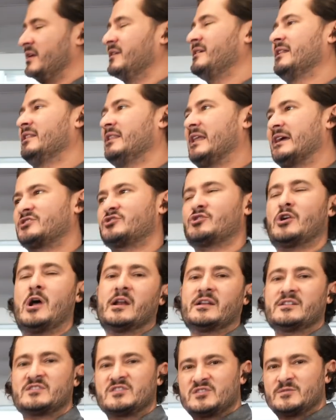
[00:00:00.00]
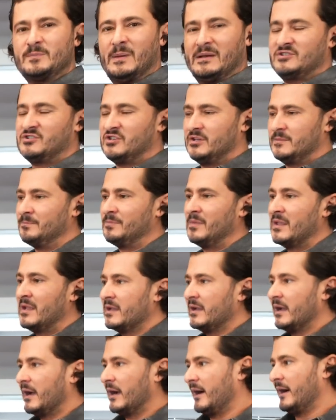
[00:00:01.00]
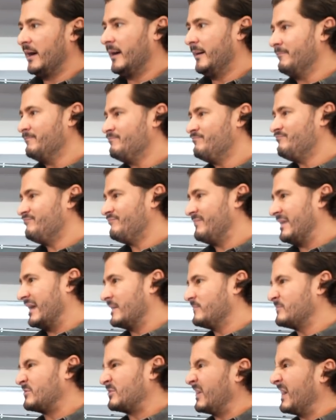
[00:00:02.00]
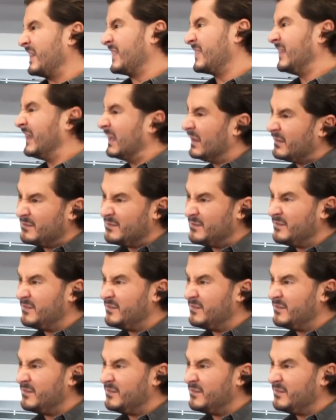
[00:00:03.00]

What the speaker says: electronic suspension. And I'm trying to think a